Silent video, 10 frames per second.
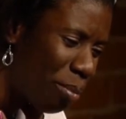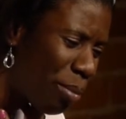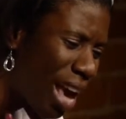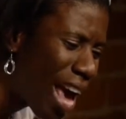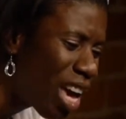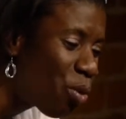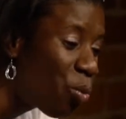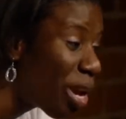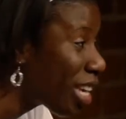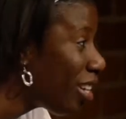May I
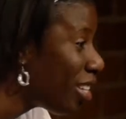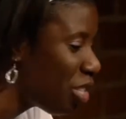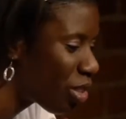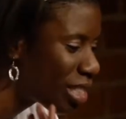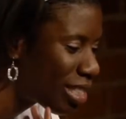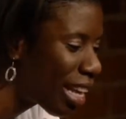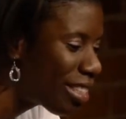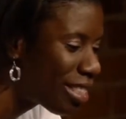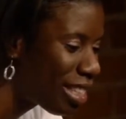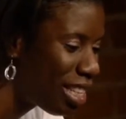awaken your
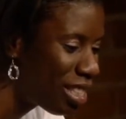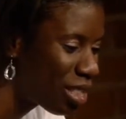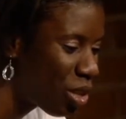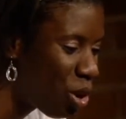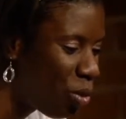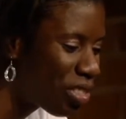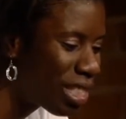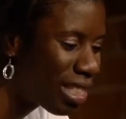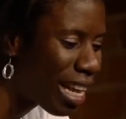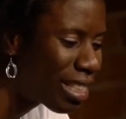senses with
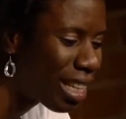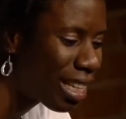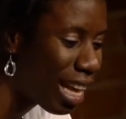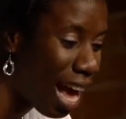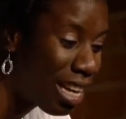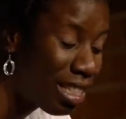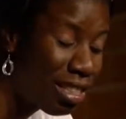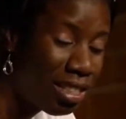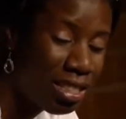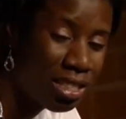scented
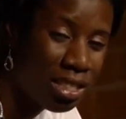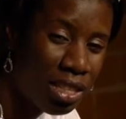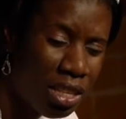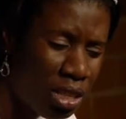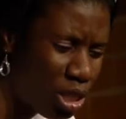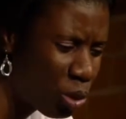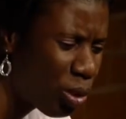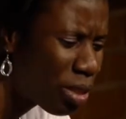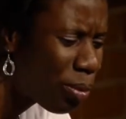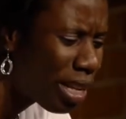candles,
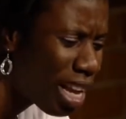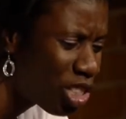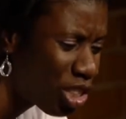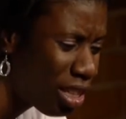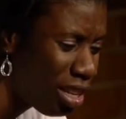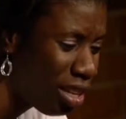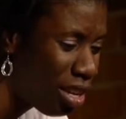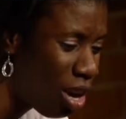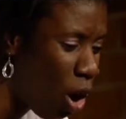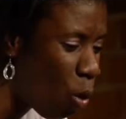sweet pleasure,
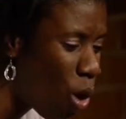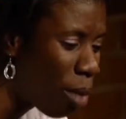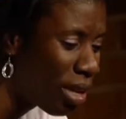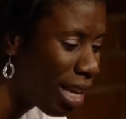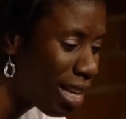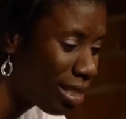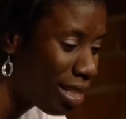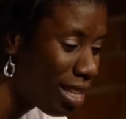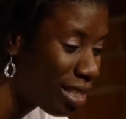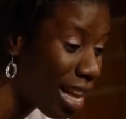warm
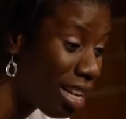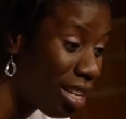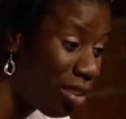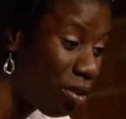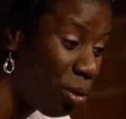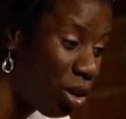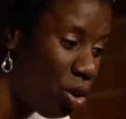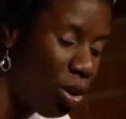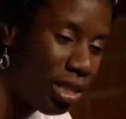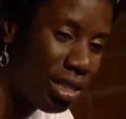kisses, and lovable
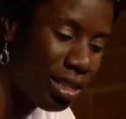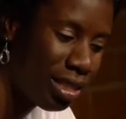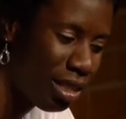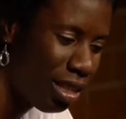courts.